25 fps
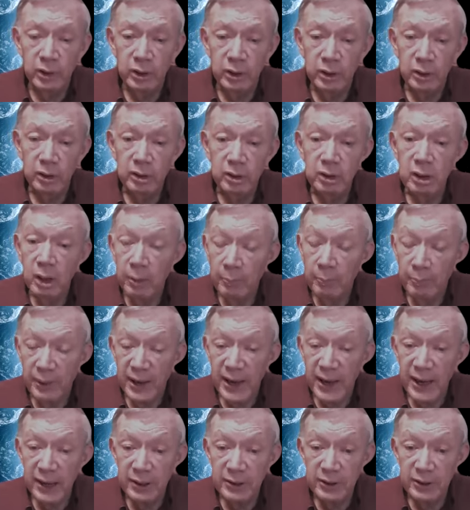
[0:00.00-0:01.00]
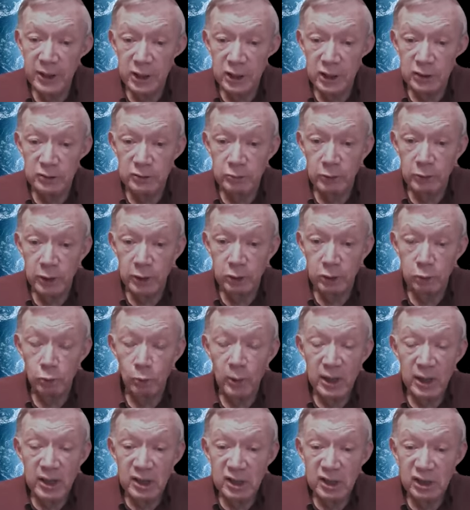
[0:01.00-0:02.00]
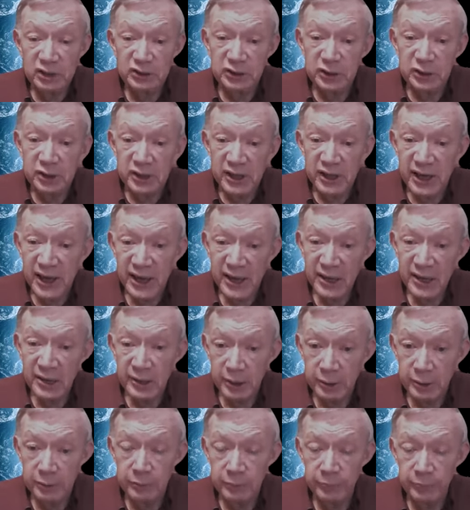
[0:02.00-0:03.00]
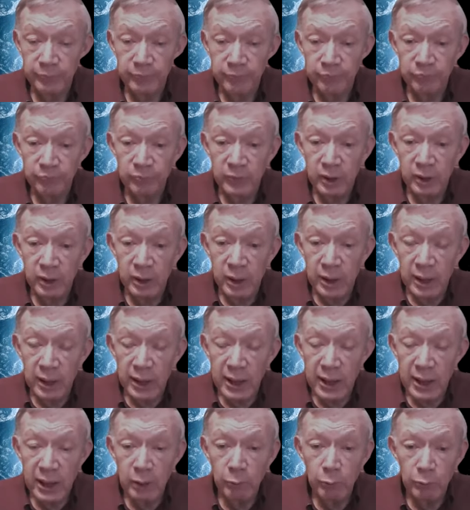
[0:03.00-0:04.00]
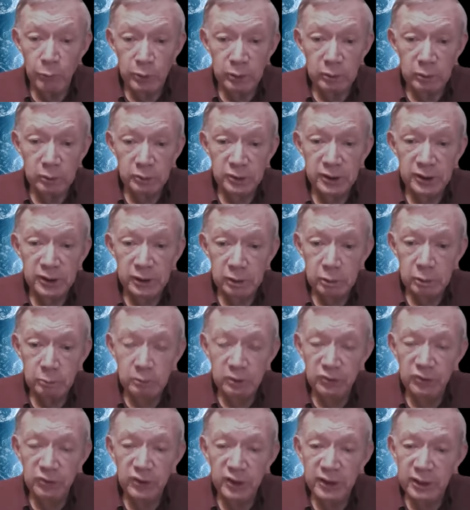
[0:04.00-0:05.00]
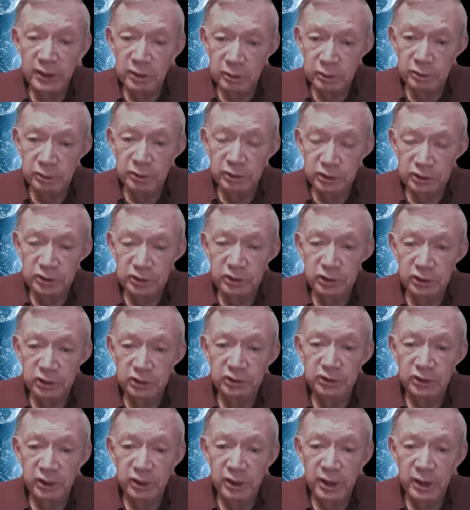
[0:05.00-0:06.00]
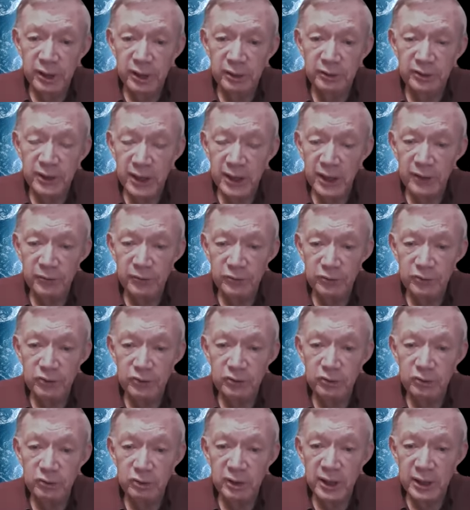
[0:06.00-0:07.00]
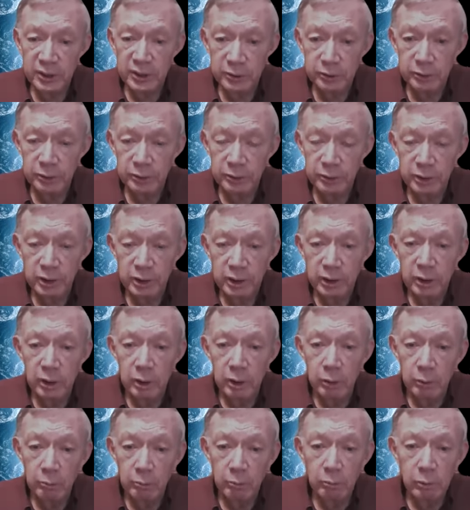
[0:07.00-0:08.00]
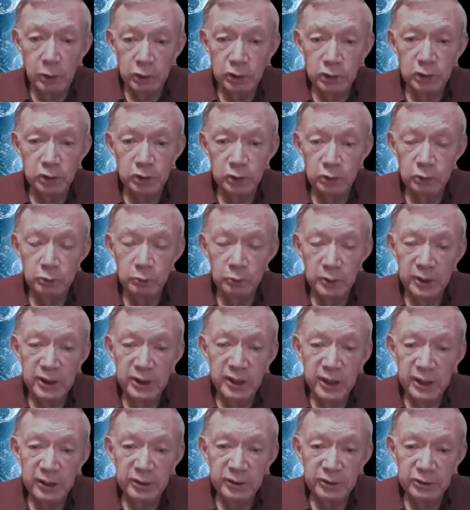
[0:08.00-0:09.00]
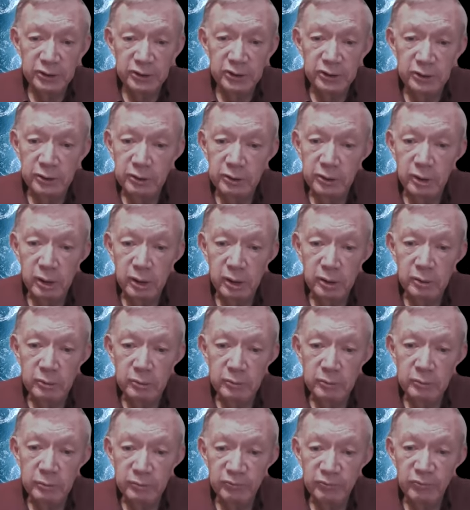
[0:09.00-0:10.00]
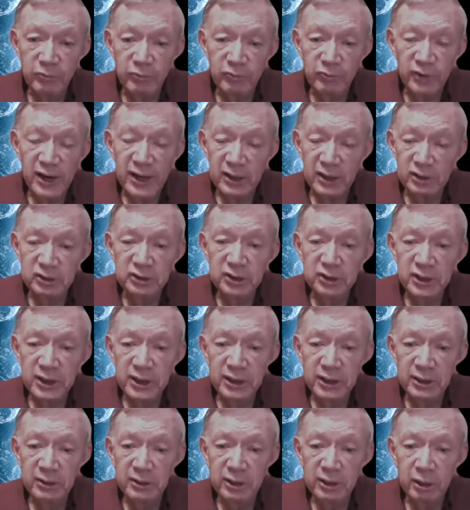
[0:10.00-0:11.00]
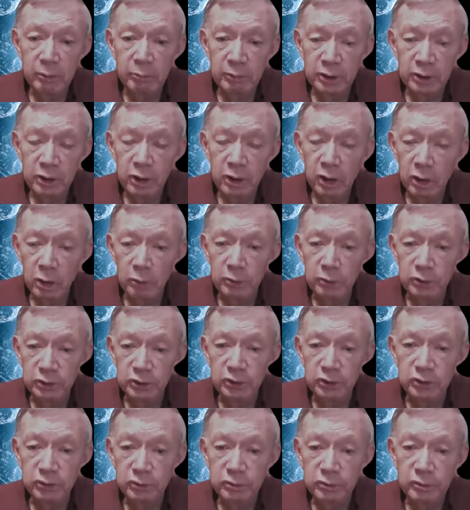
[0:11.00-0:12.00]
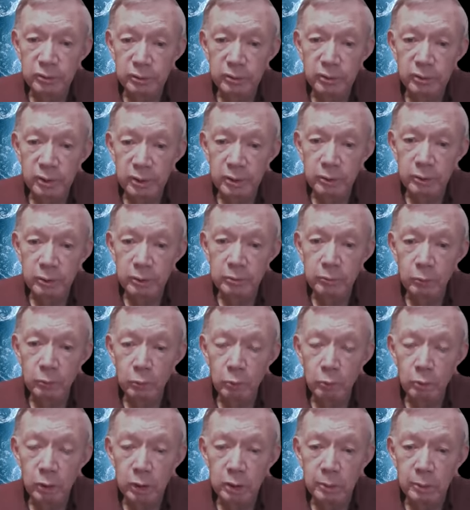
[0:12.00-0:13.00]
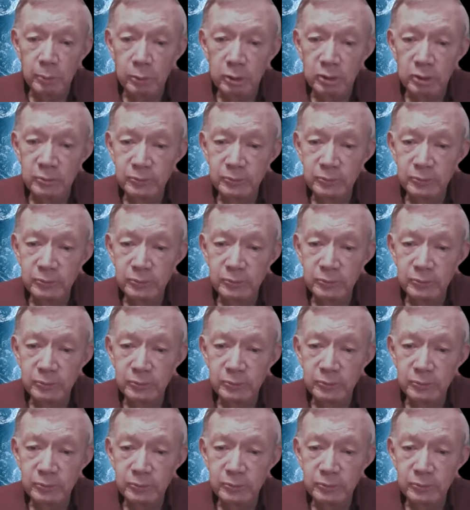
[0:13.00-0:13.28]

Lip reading: come back as well as it can, and we'll deal with the illnesses and deaths later once we get a vaccine that we know is workable.